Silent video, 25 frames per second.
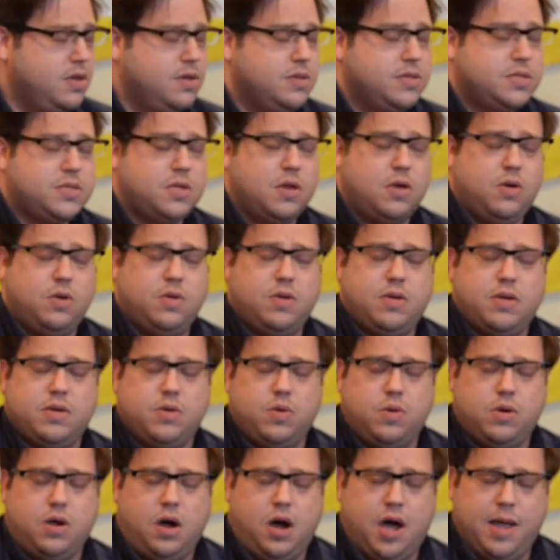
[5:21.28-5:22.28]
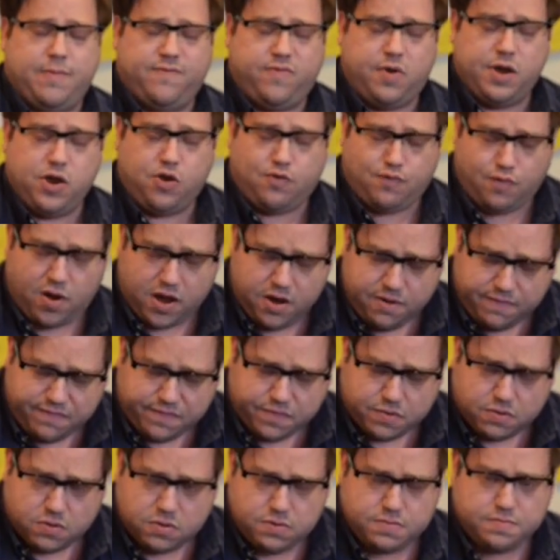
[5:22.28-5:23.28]
So I'm very
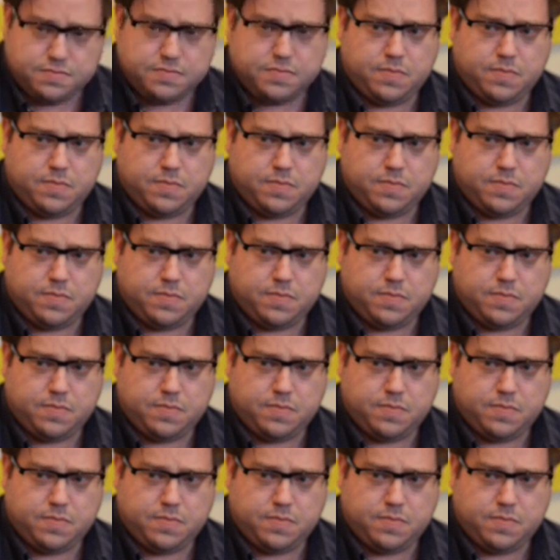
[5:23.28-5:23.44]
grateful